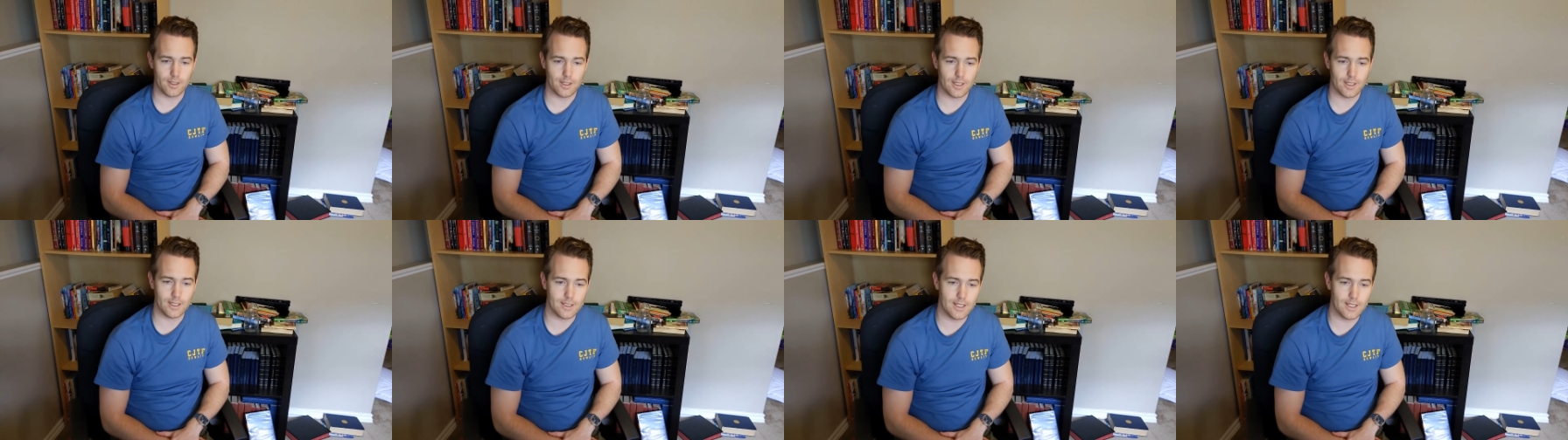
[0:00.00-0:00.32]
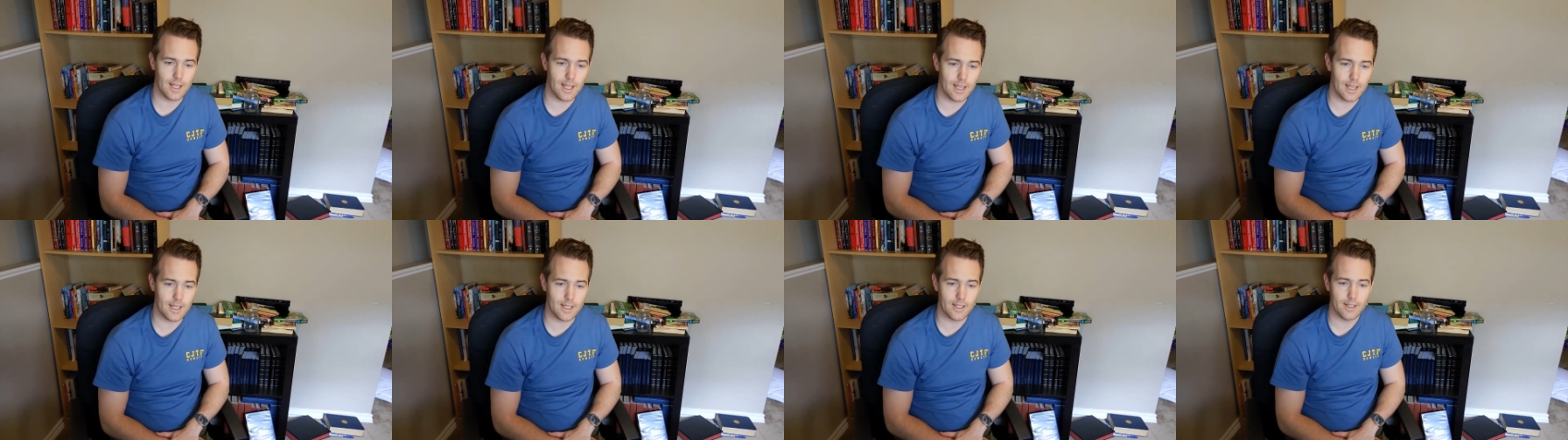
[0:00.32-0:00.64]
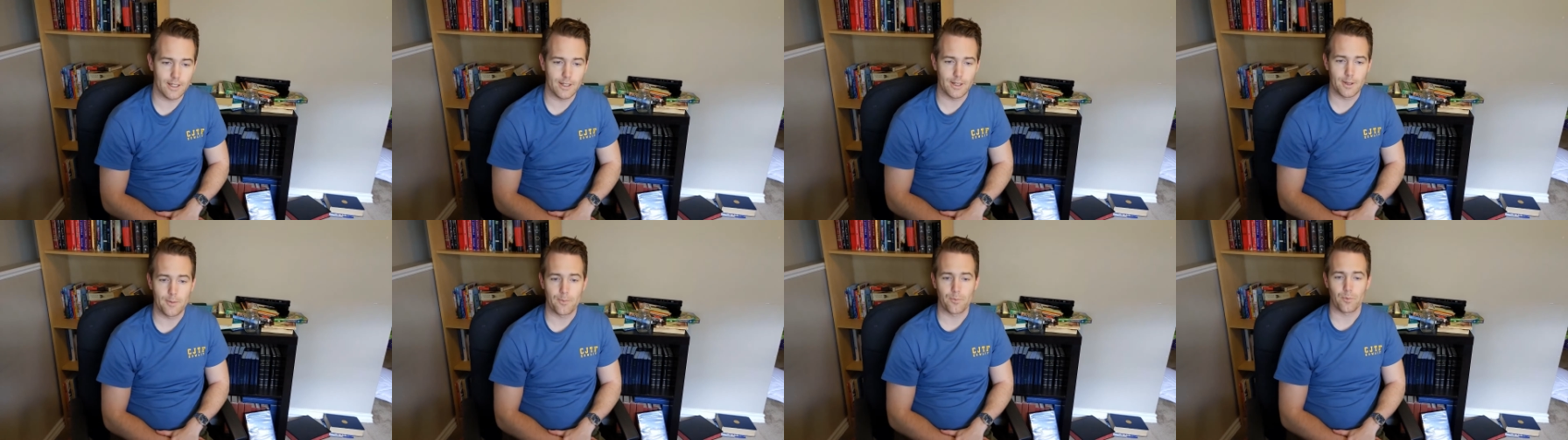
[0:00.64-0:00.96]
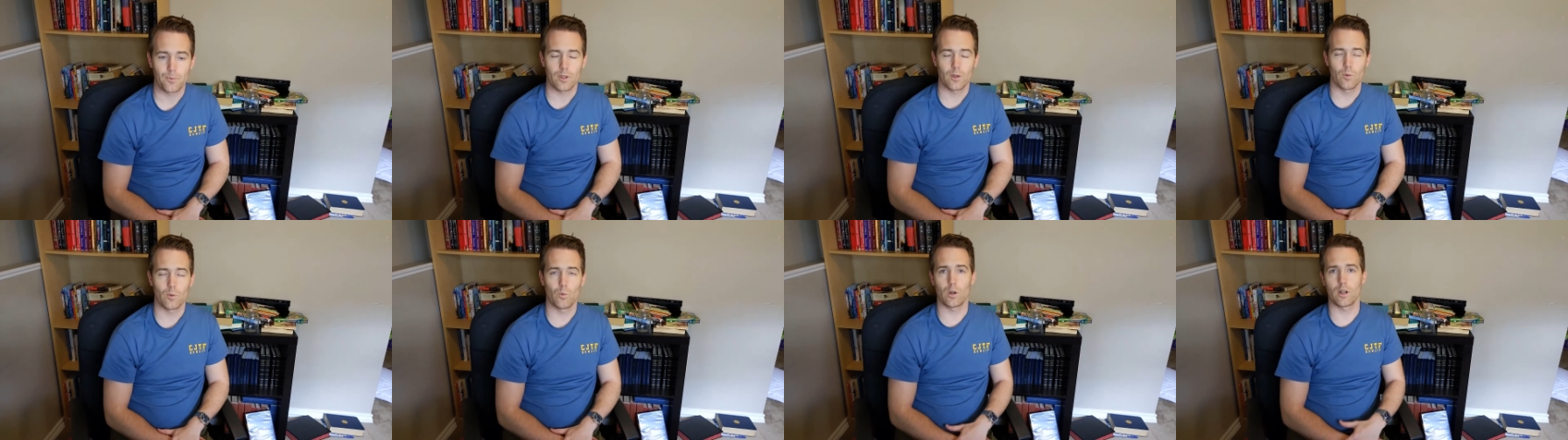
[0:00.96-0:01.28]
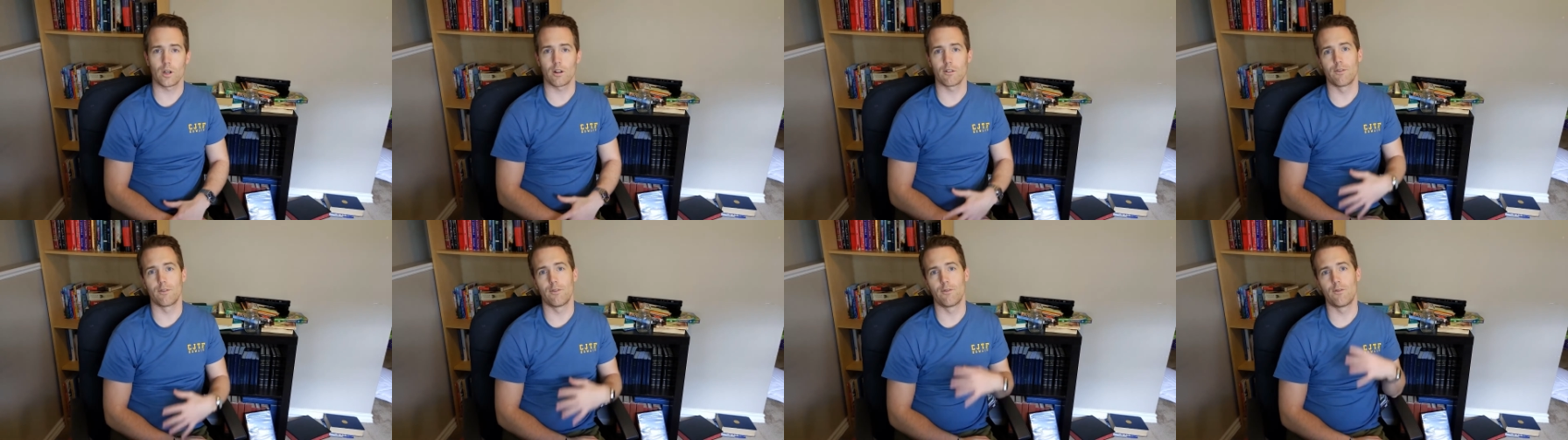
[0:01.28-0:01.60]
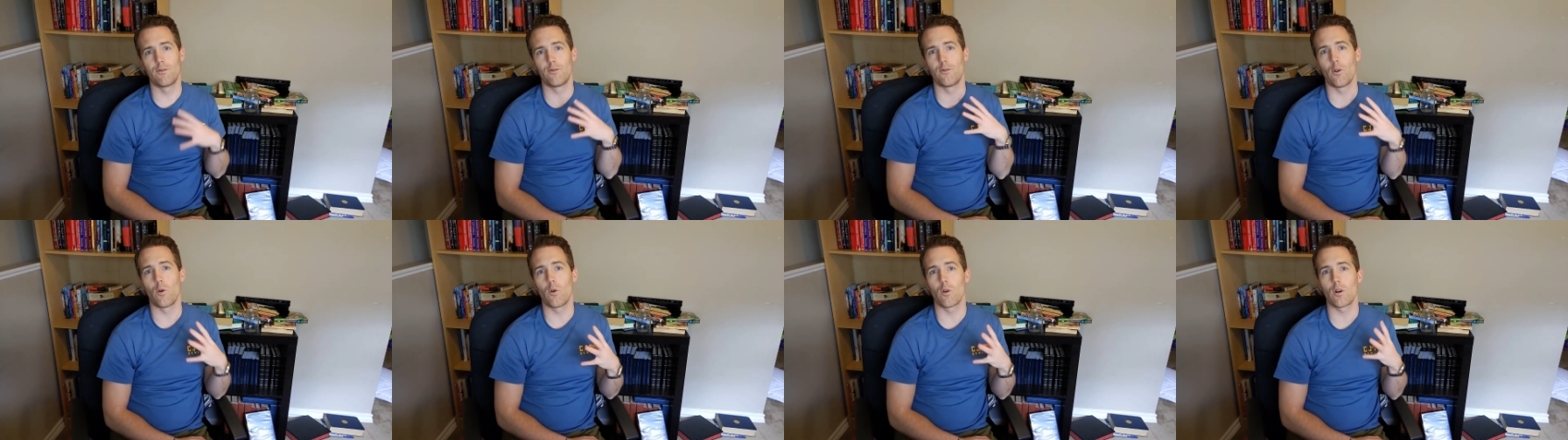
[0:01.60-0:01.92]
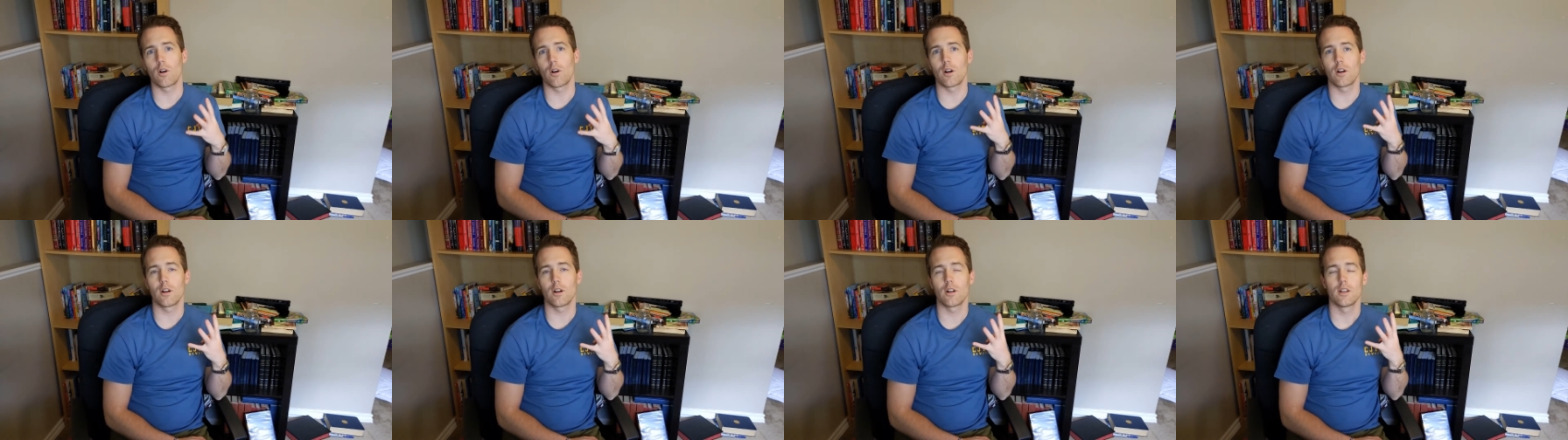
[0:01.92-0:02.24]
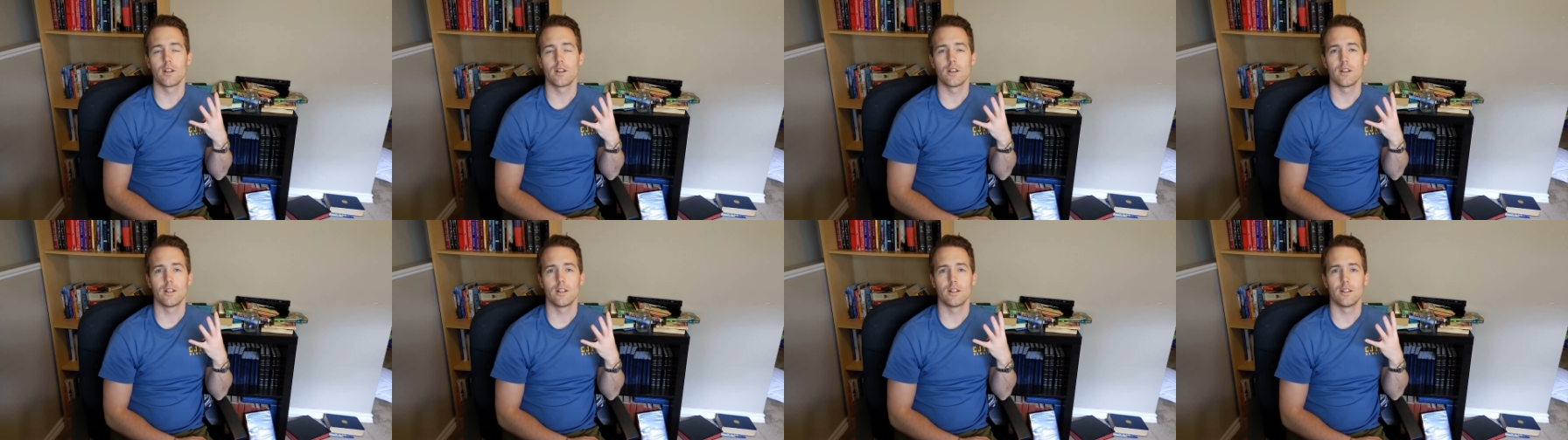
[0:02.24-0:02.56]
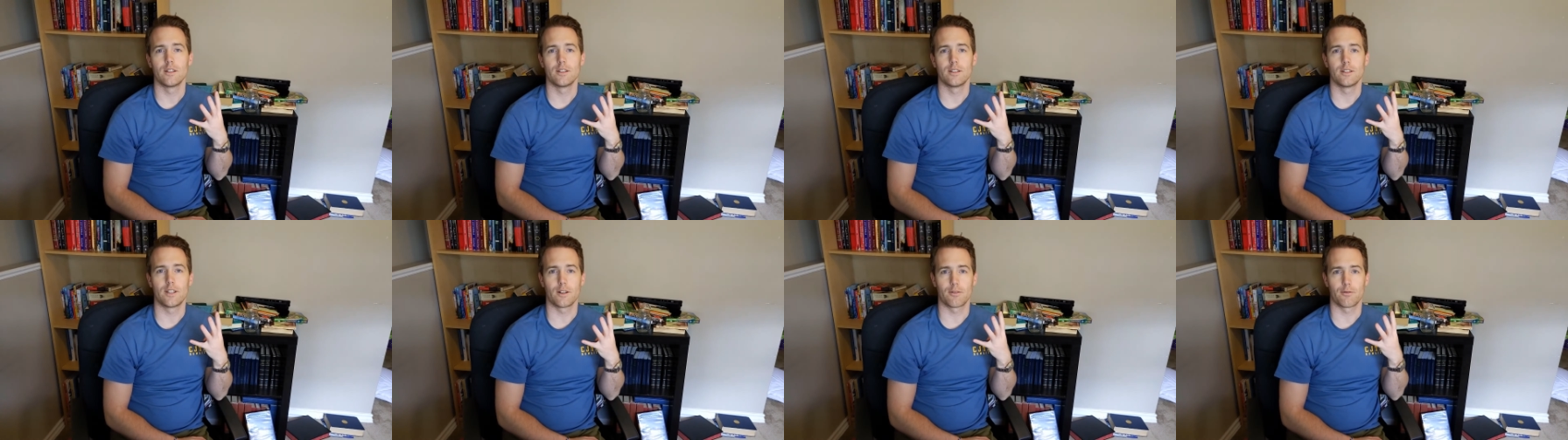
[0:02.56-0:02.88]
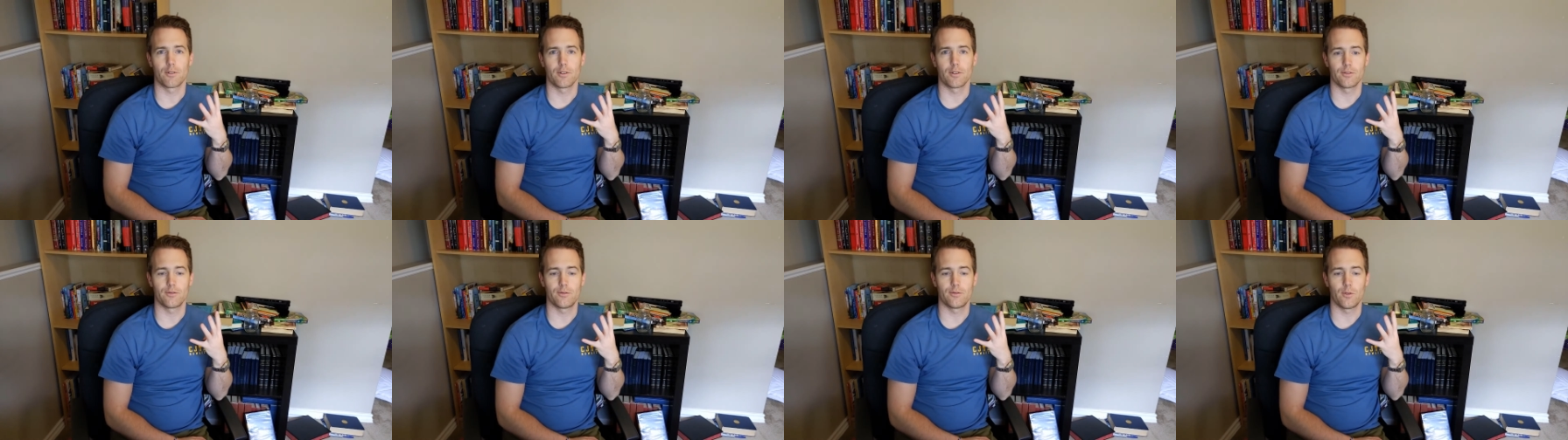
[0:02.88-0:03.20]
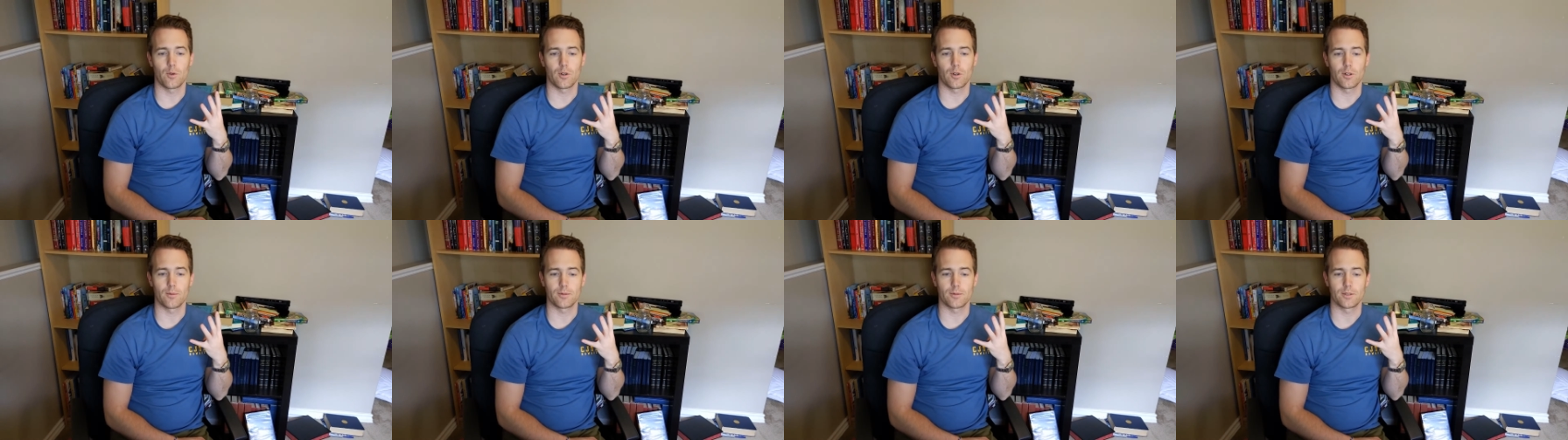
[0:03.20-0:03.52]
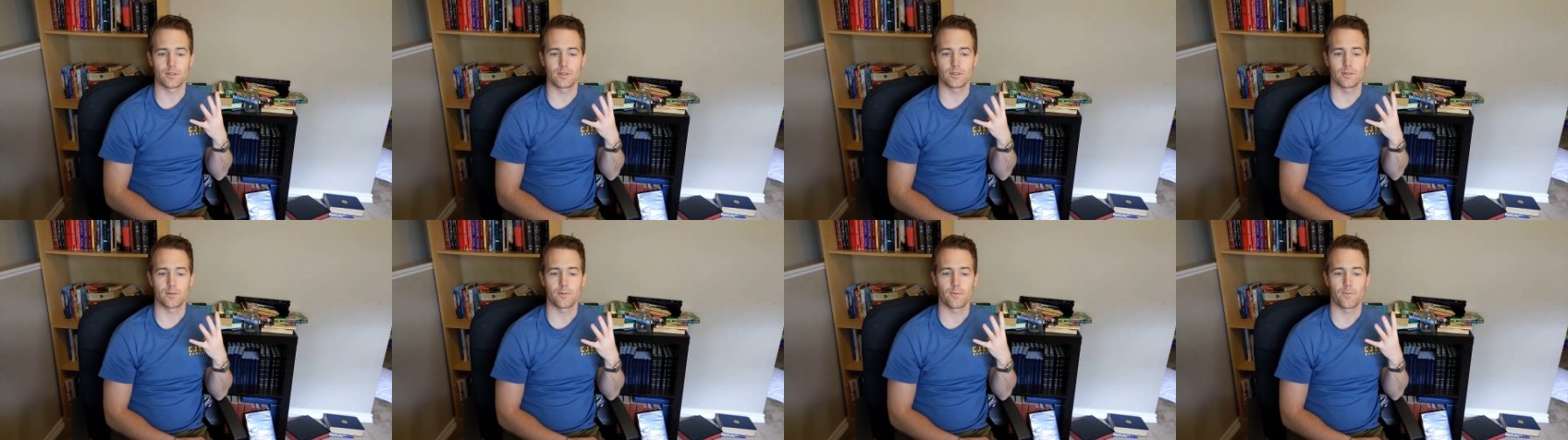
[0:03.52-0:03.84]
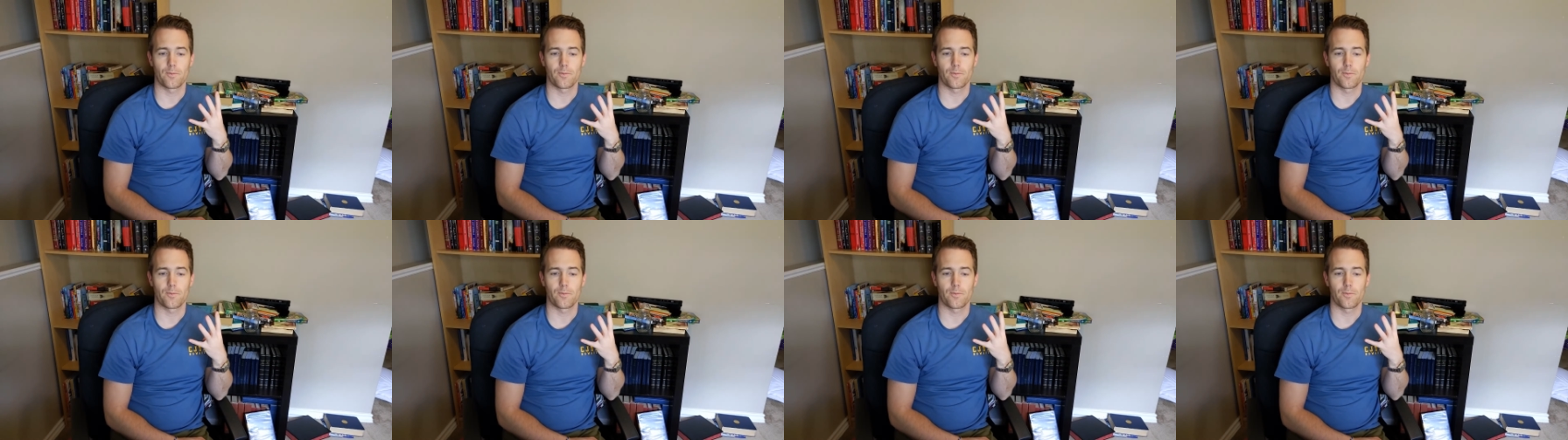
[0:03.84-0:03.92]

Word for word: can take one of four different forms.